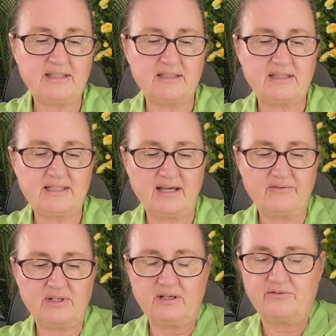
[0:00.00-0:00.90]
the
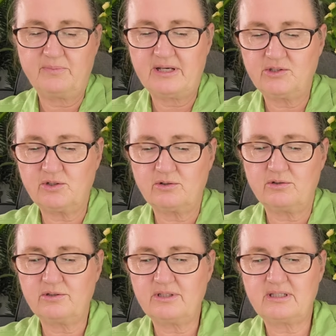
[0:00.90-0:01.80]
Seven of
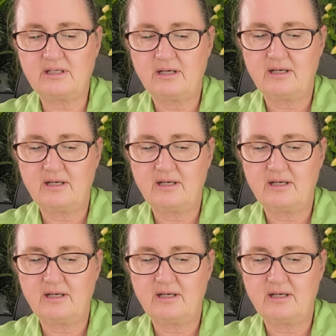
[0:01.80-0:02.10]
Pentacles,